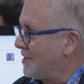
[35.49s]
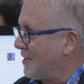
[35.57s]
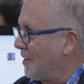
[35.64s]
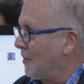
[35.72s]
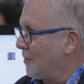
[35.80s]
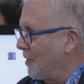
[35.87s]

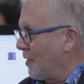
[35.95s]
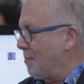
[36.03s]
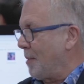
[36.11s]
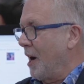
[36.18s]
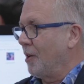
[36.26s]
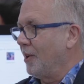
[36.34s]
So you know the
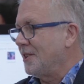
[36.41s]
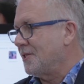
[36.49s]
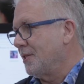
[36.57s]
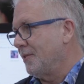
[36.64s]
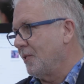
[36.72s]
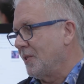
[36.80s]
PowerEdge
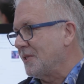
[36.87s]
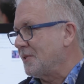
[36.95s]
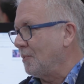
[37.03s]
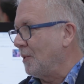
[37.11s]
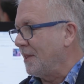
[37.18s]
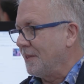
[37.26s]

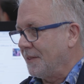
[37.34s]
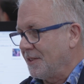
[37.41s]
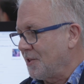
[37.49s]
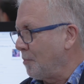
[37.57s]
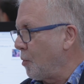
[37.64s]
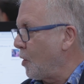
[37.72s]
servers with
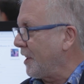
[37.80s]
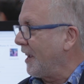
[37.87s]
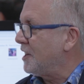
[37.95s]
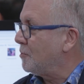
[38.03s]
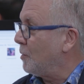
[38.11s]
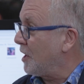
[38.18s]
supporting
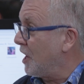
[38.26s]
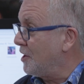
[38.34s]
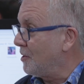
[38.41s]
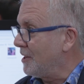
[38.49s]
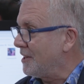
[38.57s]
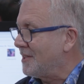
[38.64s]

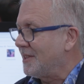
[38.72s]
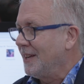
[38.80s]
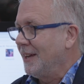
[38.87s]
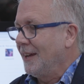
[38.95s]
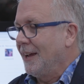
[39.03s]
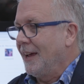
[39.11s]
H100s,
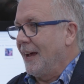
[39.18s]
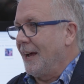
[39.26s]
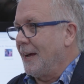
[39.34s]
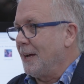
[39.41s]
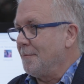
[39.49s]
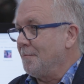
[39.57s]

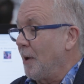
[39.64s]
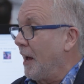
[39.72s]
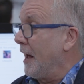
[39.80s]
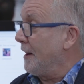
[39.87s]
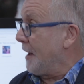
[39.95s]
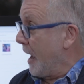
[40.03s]
um,
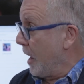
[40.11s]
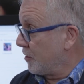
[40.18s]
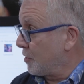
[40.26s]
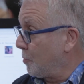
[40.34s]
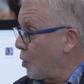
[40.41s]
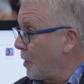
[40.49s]
now
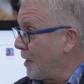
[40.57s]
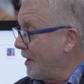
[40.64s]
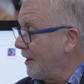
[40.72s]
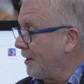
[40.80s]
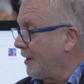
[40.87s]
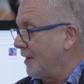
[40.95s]

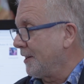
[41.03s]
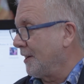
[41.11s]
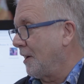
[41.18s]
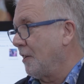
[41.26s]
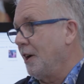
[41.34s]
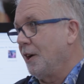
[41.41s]
supporting uh, our